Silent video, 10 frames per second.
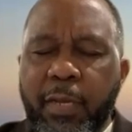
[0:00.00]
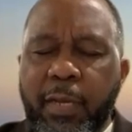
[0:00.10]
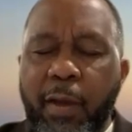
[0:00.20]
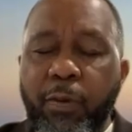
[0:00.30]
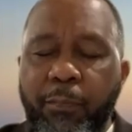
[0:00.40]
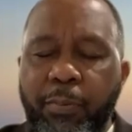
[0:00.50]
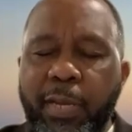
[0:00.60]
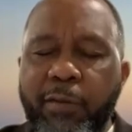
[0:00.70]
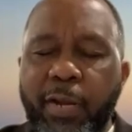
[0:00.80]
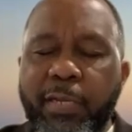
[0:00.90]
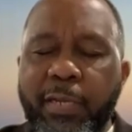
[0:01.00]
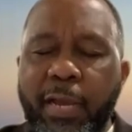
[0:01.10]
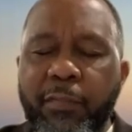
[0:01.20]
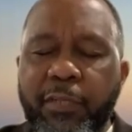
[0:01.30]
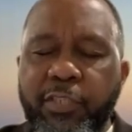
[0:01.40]
God, we're praying right
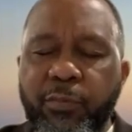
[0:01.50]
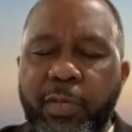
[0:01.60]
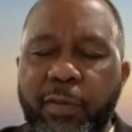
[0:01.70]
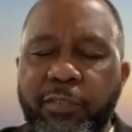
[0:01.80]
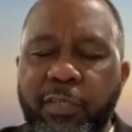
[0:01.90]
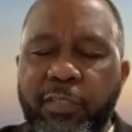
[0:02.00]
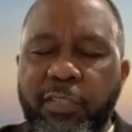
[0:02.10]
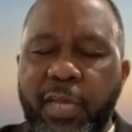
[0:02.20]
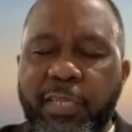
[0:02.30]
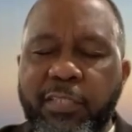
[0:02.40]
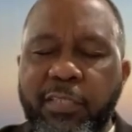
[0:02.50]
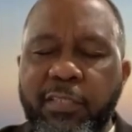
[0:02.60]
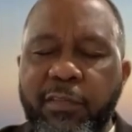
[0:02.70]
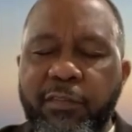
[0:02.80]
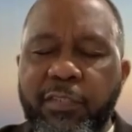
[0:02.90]
now that you will give us
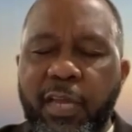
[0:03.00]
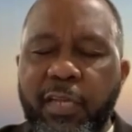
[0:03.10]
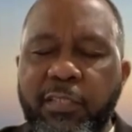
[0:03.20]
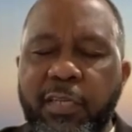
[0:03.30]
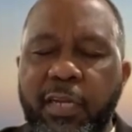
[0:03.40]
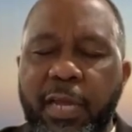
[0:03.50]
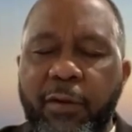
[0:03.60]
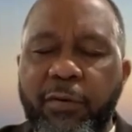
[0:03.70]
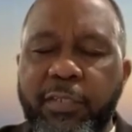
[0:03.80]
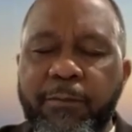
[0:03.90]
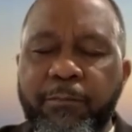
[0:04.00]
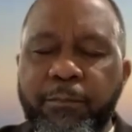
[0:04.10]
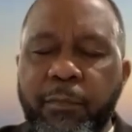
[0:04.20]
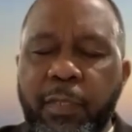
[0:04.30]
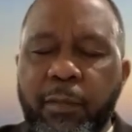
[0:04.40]
conciseness of the text, clarity,
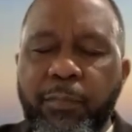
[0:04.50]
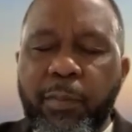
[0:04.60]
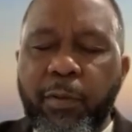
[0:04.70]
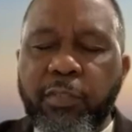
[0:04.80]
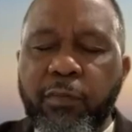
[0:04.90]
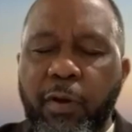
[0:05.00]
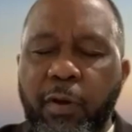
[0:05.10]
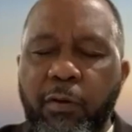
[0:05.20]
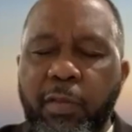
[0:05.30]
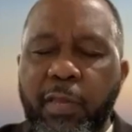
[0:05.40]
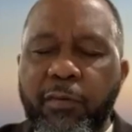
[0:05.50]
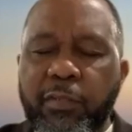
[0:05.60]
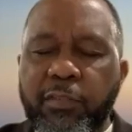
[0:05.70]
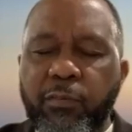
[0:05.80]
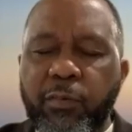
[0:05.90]
but most of all, give
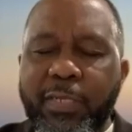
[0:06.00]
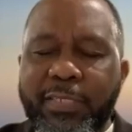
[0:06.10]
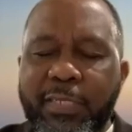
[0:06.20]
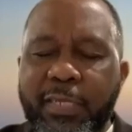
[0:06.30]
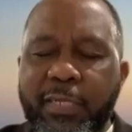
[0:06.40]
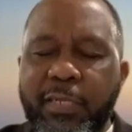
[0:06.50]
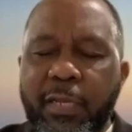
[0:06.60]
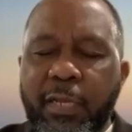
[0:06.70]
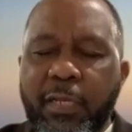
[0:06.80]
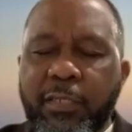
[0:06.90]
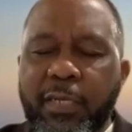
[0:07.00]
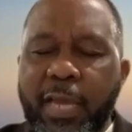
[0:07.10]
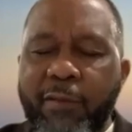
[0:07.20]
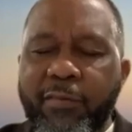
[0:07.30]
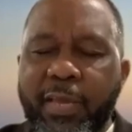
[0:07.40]
us what is needed to
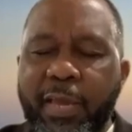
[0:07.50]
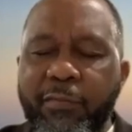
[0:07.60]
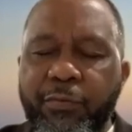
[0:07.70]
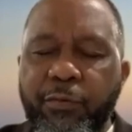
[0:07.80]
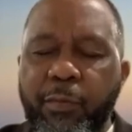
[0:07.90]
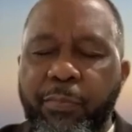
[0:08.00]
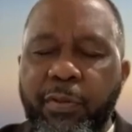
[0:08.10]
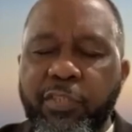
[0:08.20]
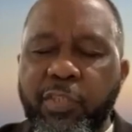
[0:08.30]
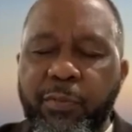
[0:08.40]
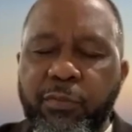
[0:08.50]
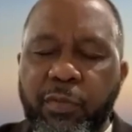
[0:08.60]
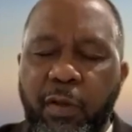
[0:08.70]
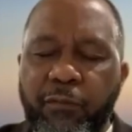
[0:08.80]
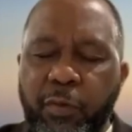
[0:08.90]
navigate through the
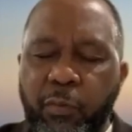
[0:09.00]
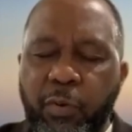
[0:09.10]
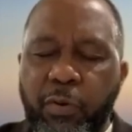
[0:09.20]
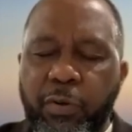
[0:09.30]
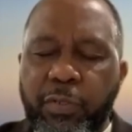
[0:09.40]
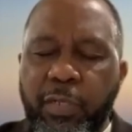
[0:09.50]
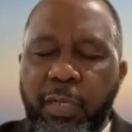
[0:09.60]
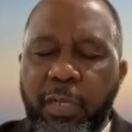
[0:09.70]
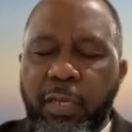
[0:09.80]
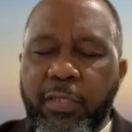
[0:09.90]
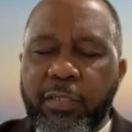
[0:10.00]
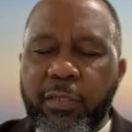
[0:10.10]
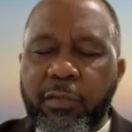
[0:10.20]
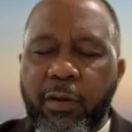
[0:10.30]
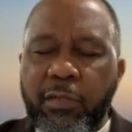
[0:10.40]
principles of your word. It's in
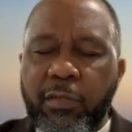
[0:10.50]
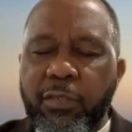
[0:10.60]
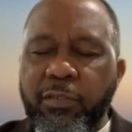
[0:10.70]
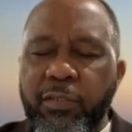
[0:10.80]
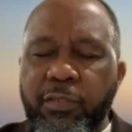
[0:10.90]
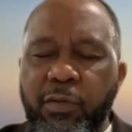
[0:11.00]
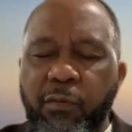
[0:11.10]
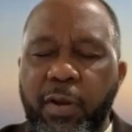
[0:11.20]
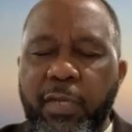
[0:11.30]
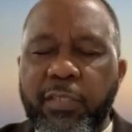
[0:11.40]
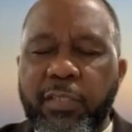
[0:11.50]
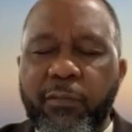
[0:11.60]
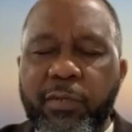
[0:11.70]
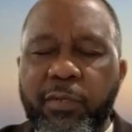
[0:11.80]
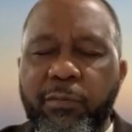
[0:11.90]
your darling son, Jesus Christ,
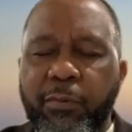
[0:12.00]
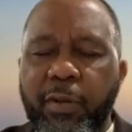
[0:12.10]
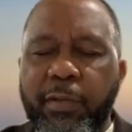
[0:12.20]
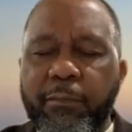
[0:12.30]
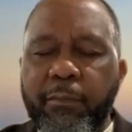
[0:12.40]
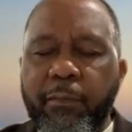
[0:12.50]
Then we do pray.